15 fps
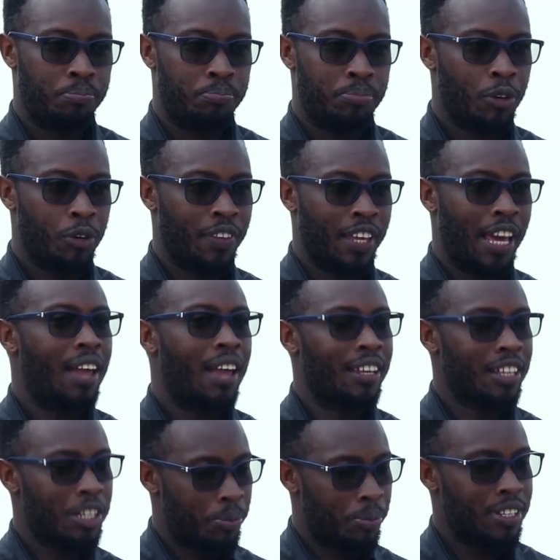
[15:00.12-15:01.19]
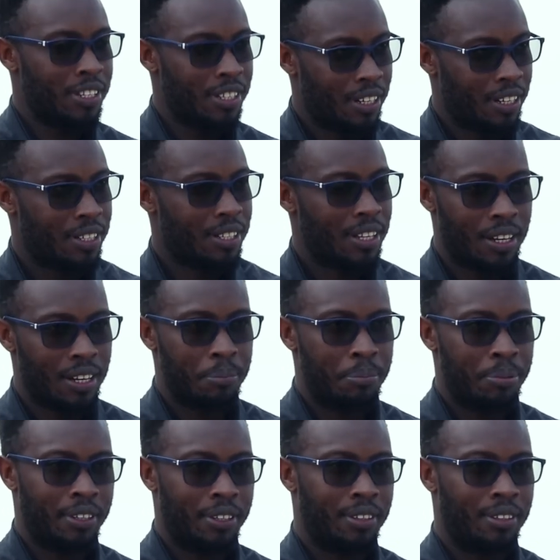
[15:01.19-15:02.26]
part of the other expenses that a startup
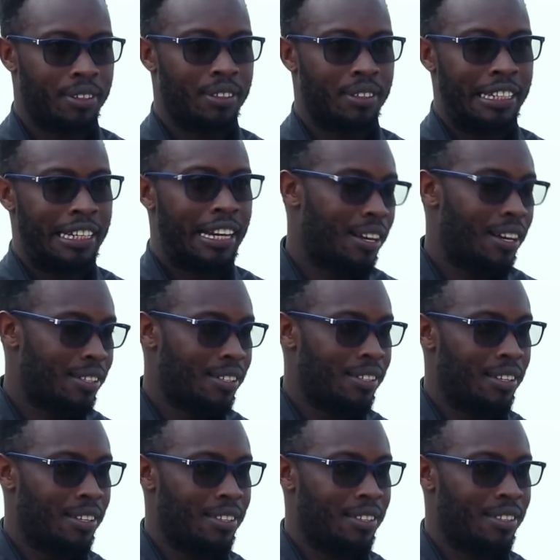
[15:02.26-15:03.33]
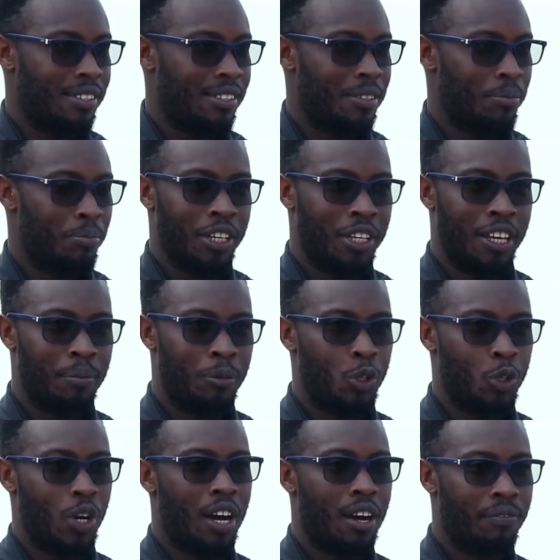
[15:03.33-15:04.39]
incurs is being able
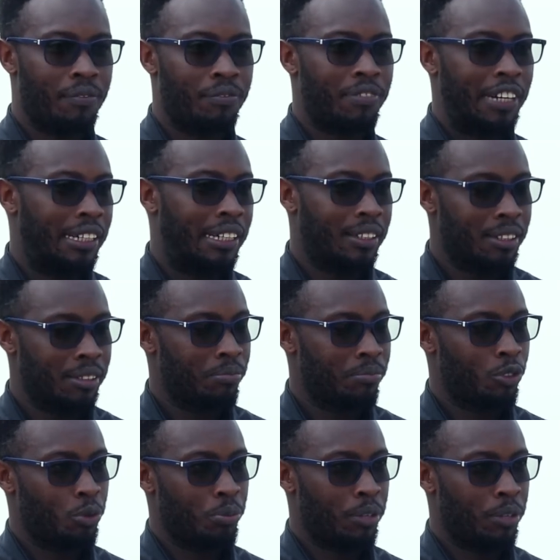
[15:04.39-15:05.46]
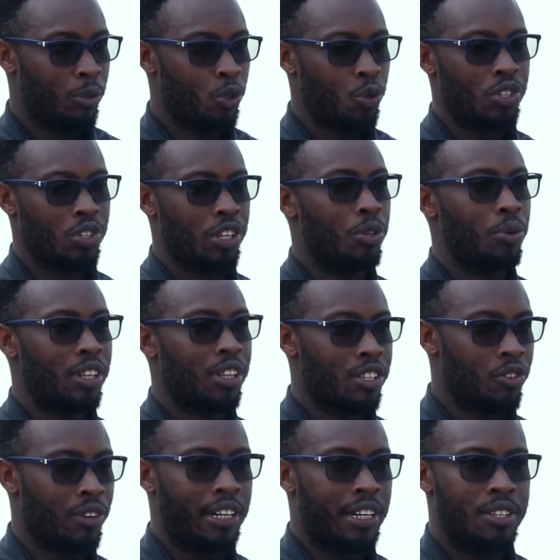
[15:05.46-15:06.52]
to have funding to be able to secure these
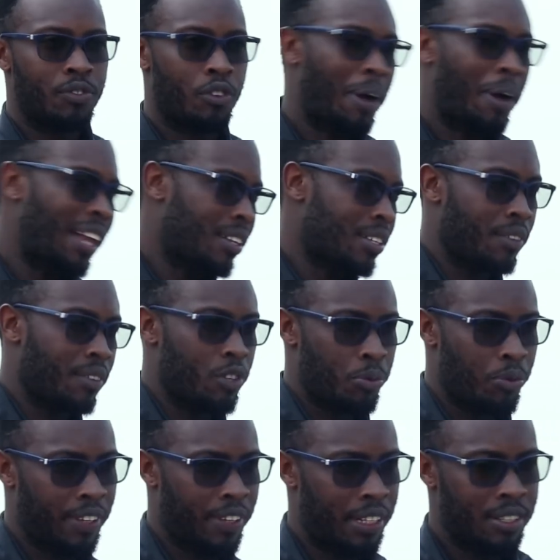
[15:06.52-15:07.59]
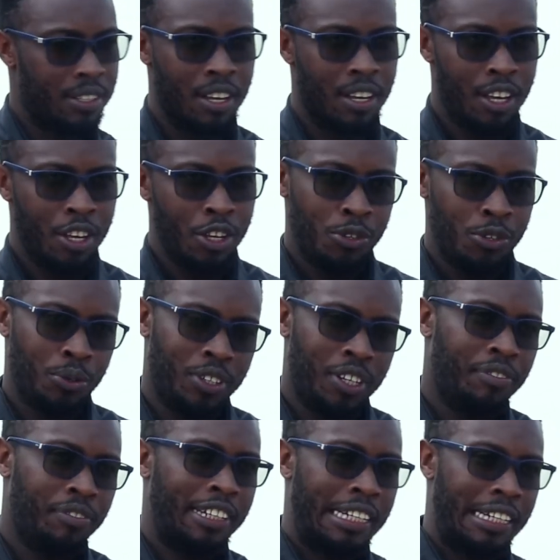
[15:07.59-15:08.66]
credits from other service providers. So
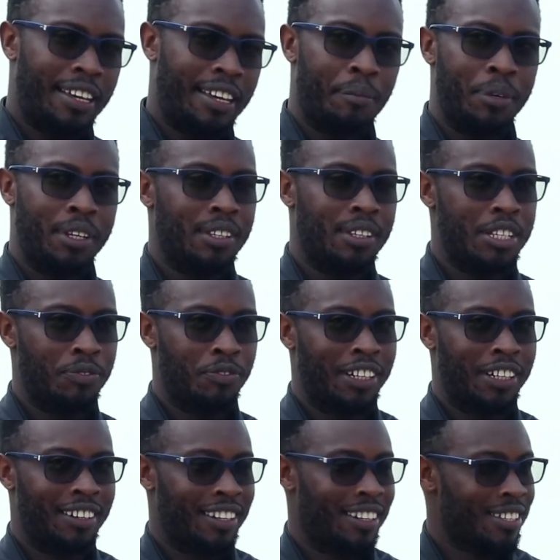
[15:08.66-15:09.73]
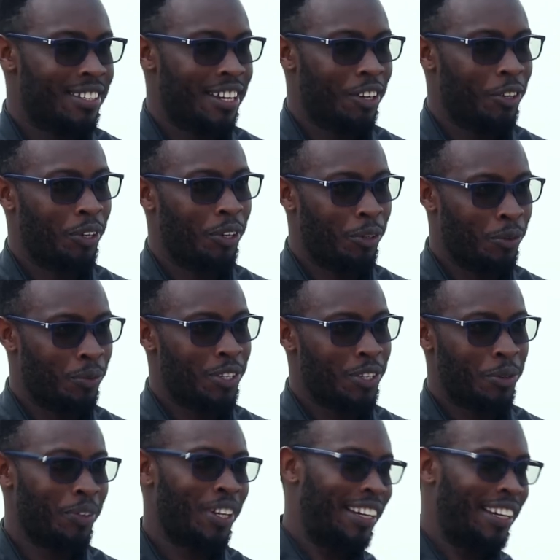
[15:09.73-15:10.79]
definitely, these free credits can go a long way,
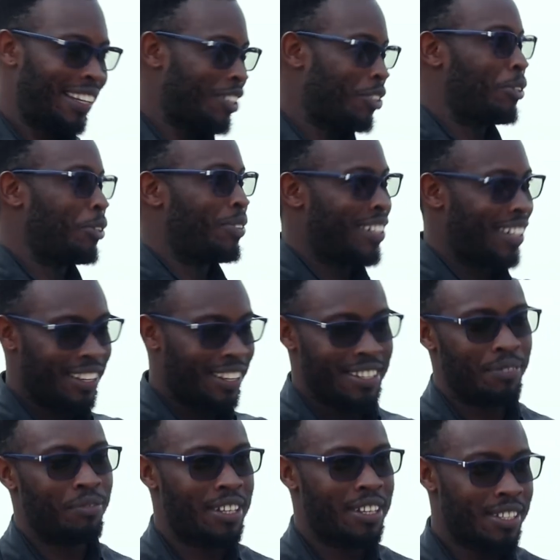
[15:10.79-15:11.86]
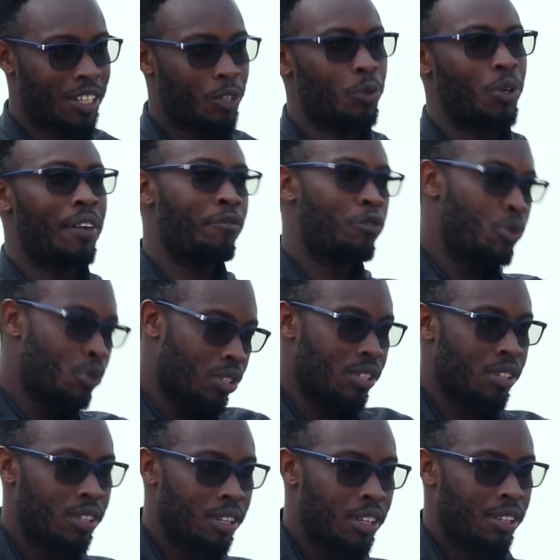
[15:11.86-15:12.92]
so we can actually utilize the funds that we would have
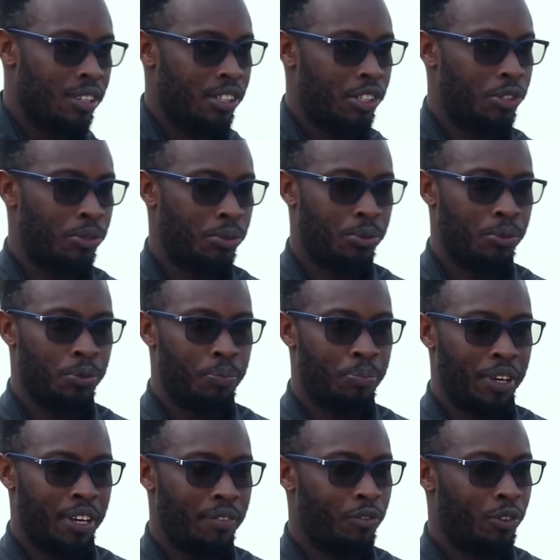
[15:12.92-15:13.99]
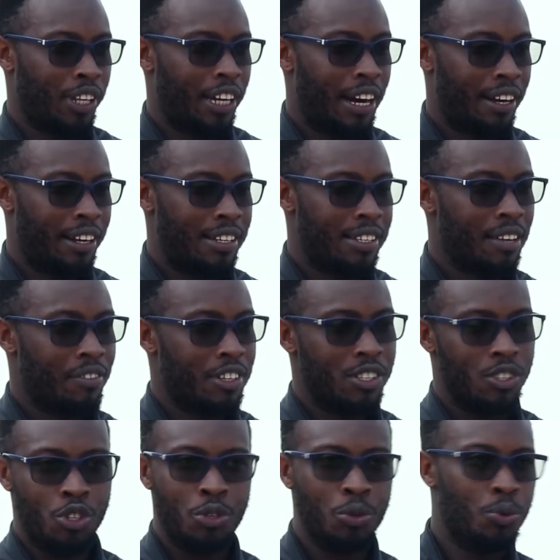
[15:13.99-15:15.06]
used to pay for the current
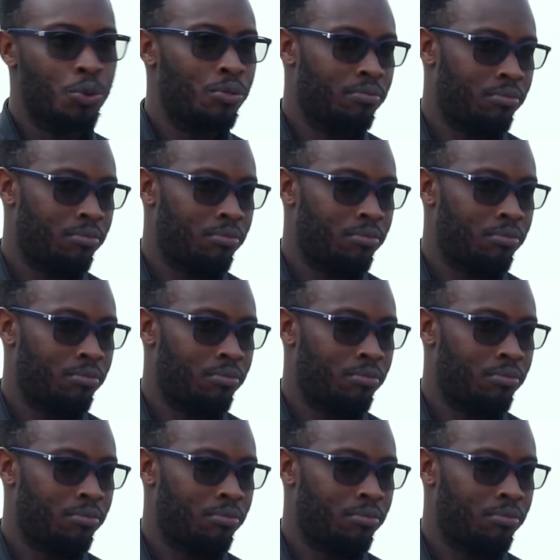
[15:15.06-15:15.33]
service to